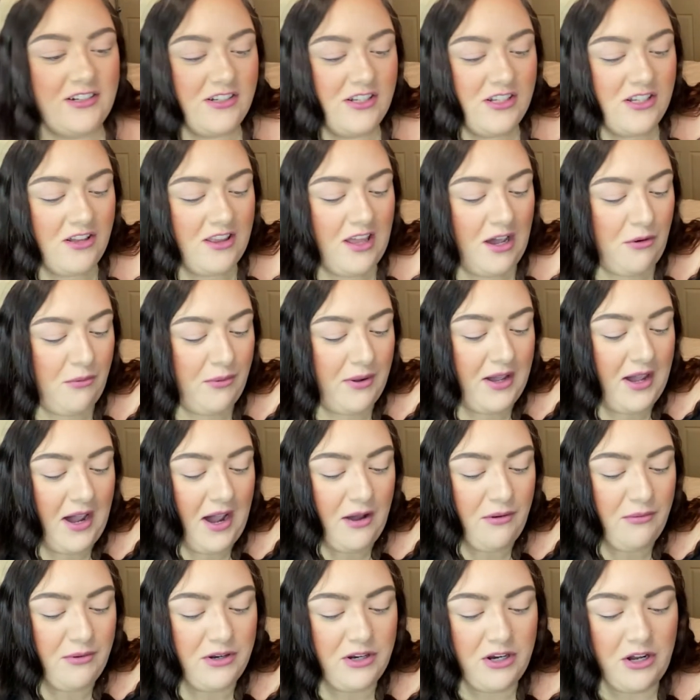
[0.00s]
So that way
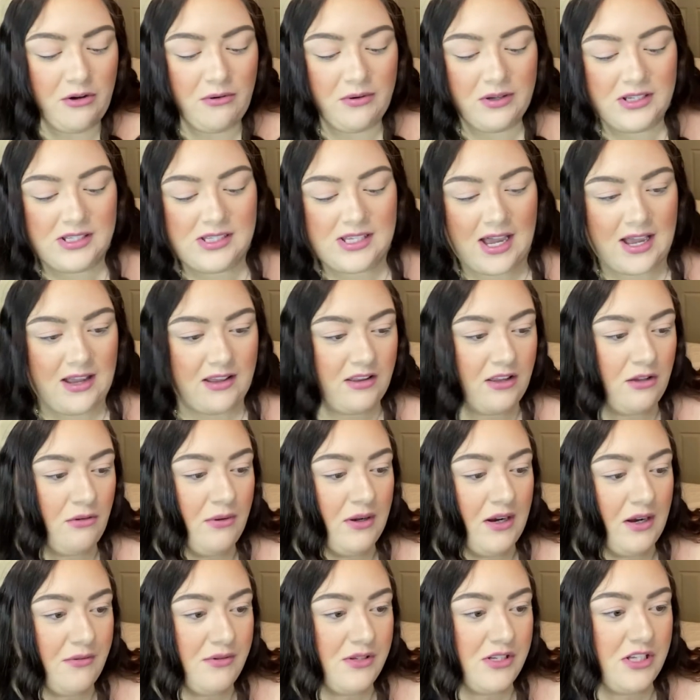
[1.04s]
I would know exactly what
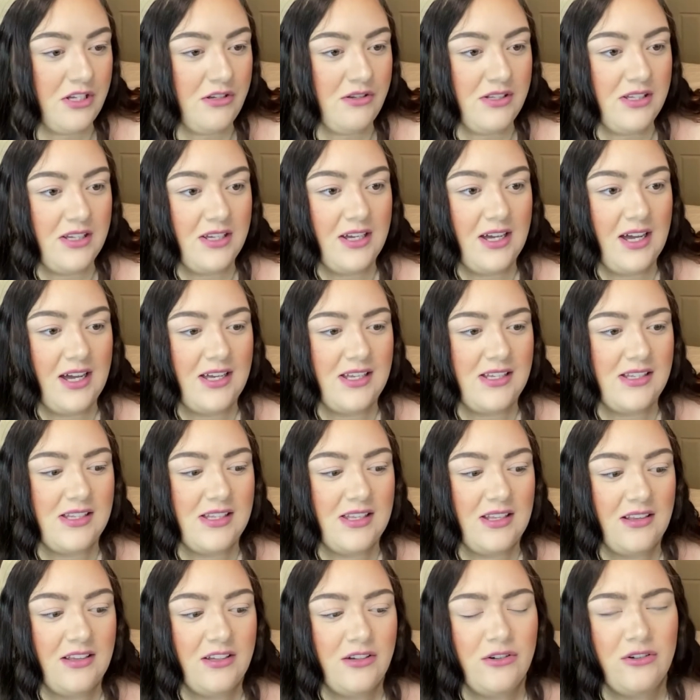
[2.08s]
I was using, because
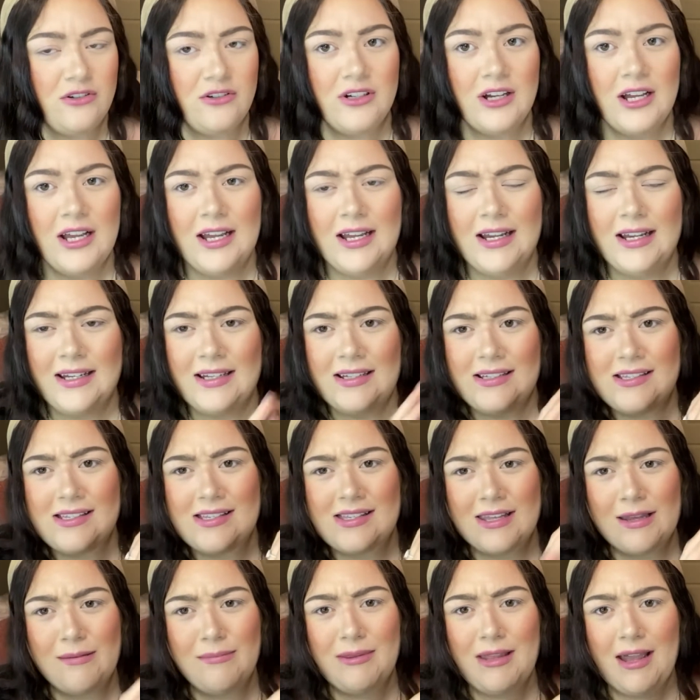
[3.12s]
the little
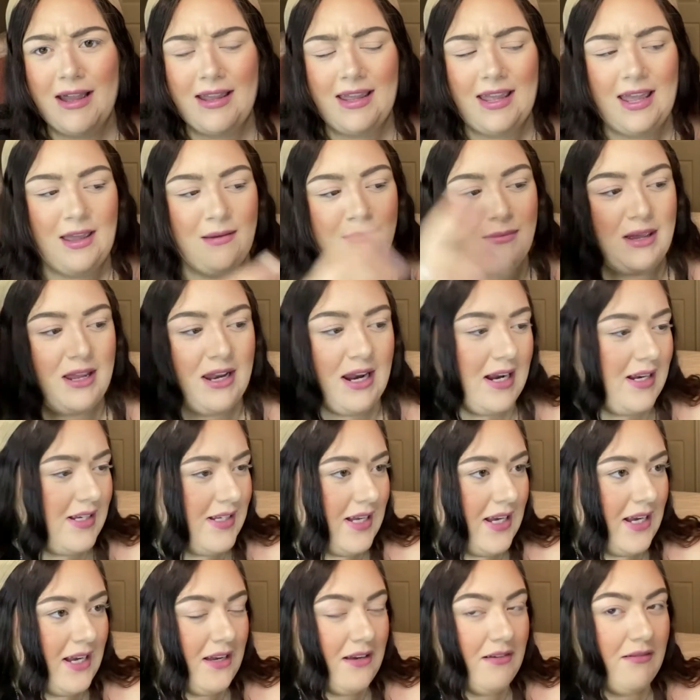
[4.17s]
slip that came in, I
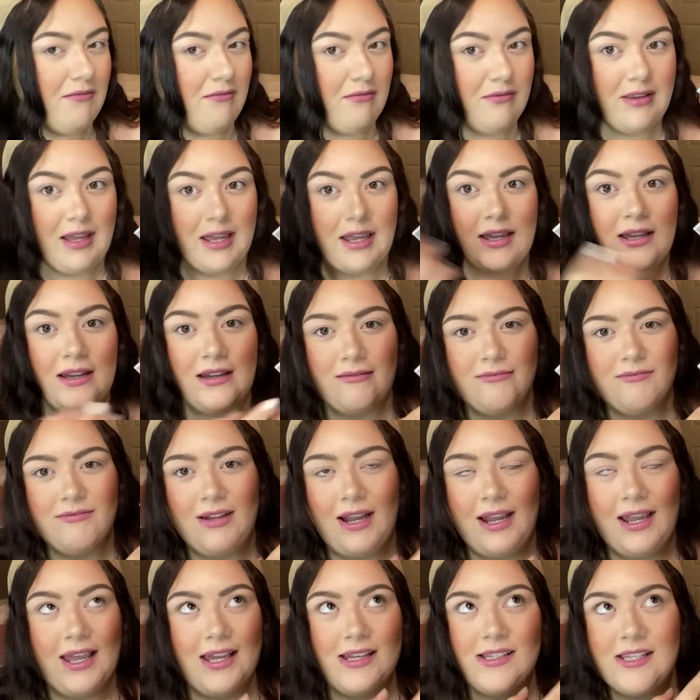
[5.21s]
didn't
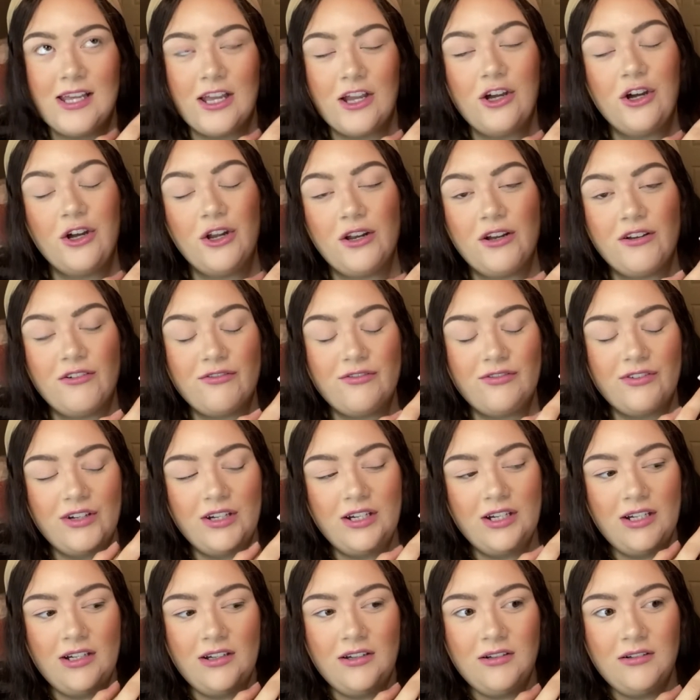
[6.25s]
I guess I could
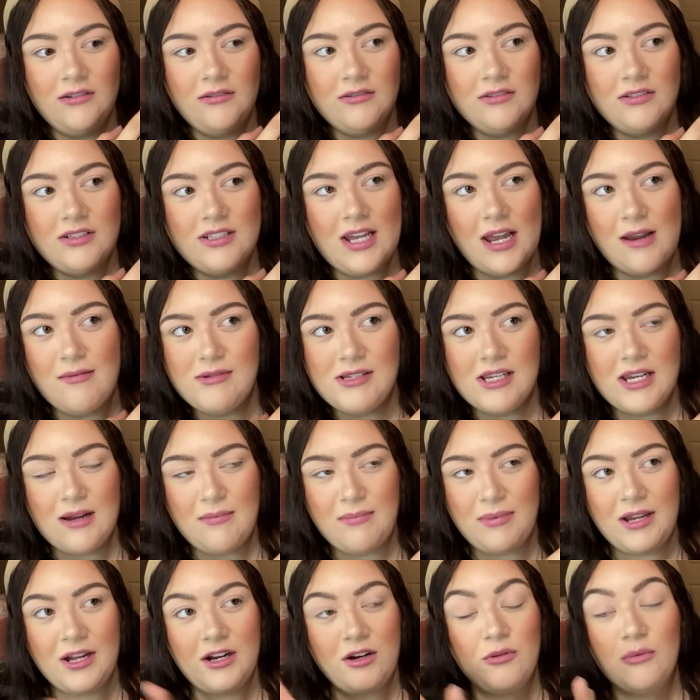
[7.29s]
have taped it
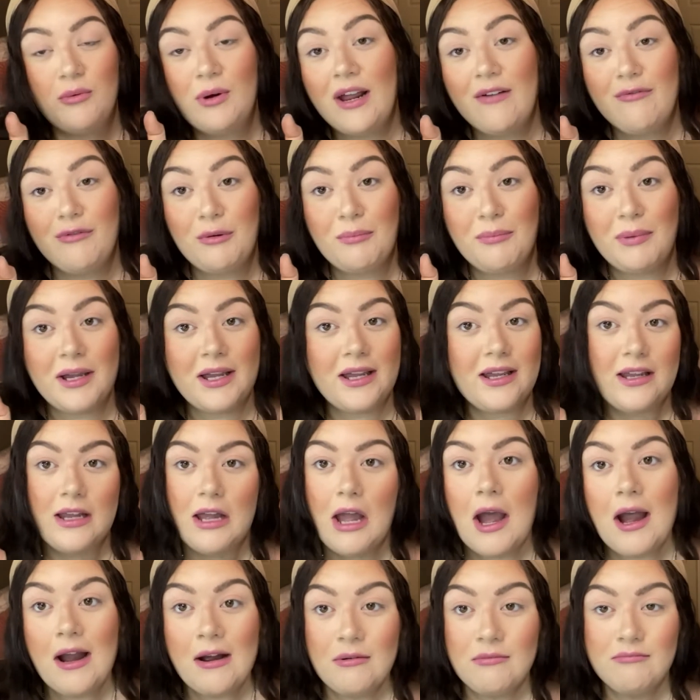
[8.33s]
up here or whatever,
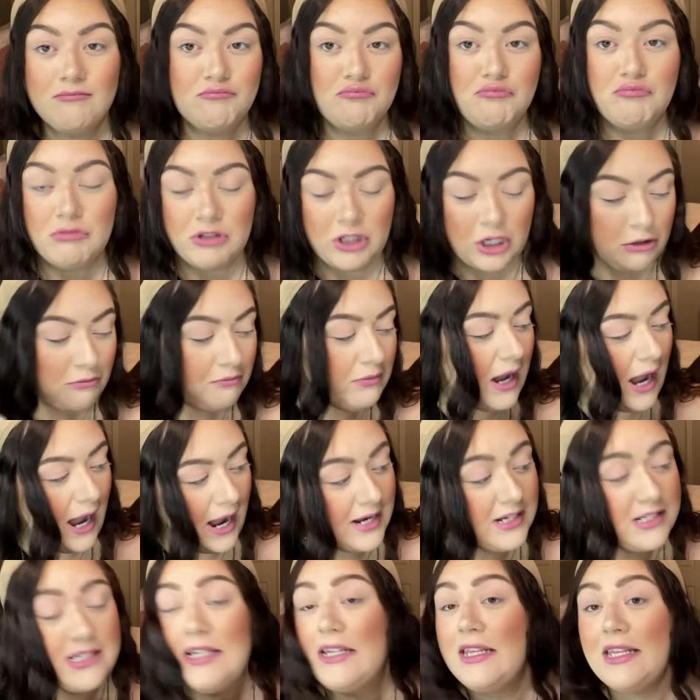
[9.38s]
but
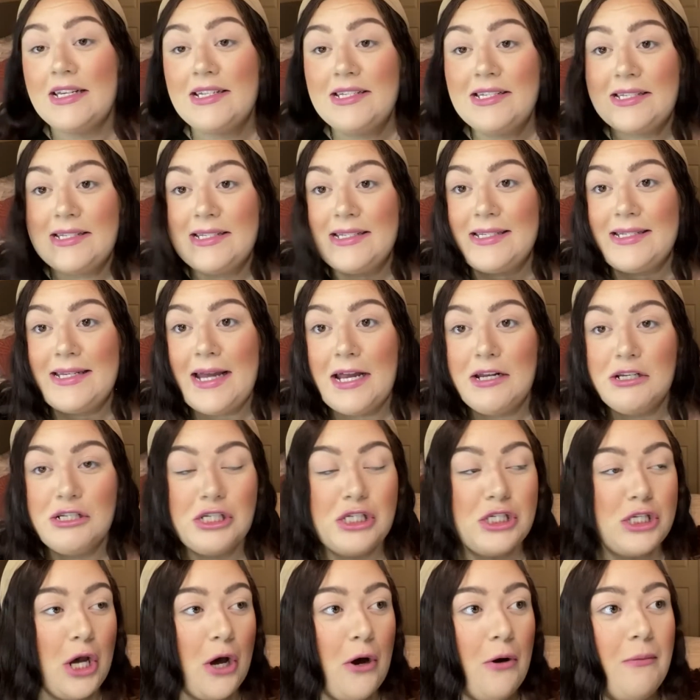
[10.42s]
I did this instead.
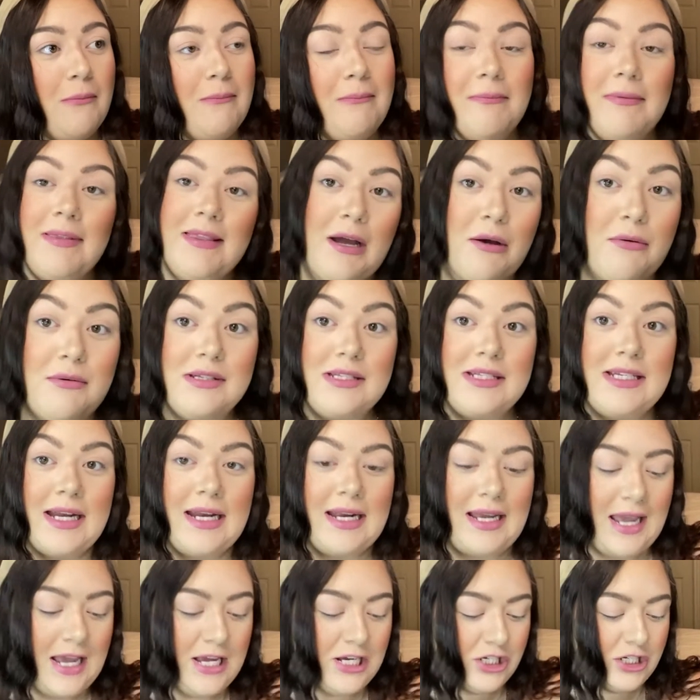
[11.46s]
So that was
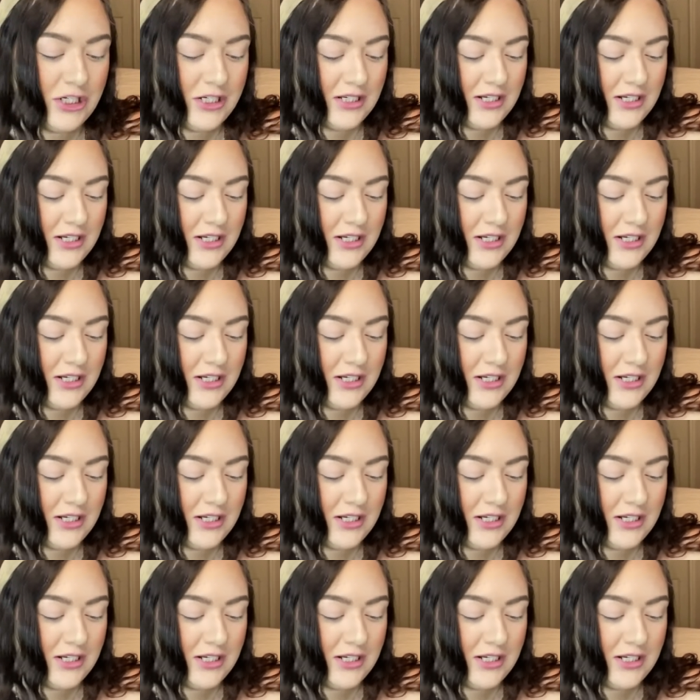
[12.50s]
dedication.